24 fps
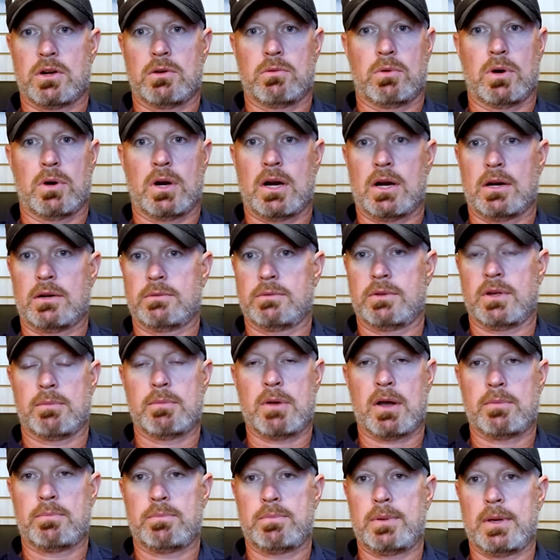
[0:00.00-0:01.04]
are where there
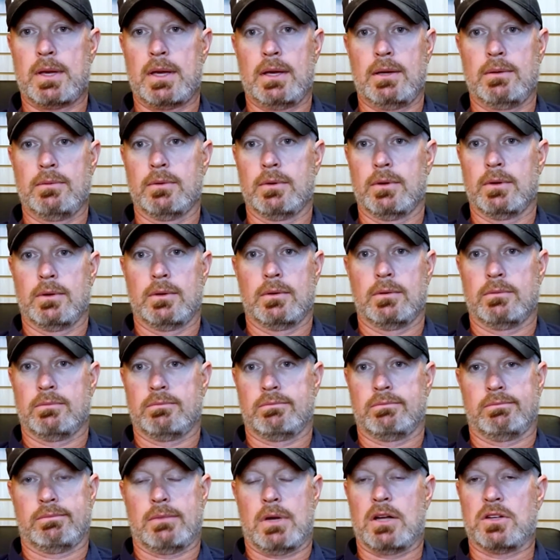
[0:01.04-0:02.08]
might be
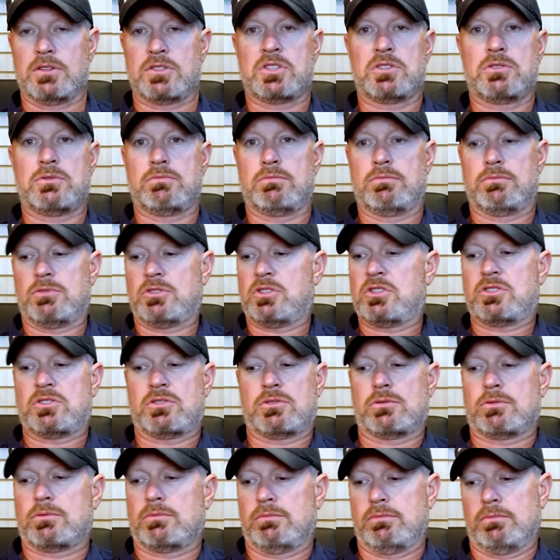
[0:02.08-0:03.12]

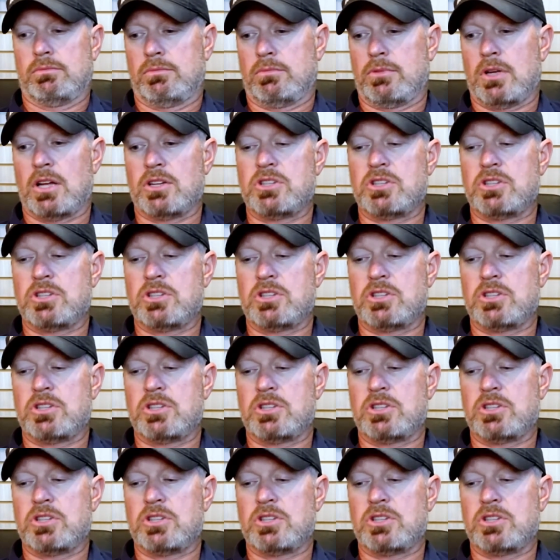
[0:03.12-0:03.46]
a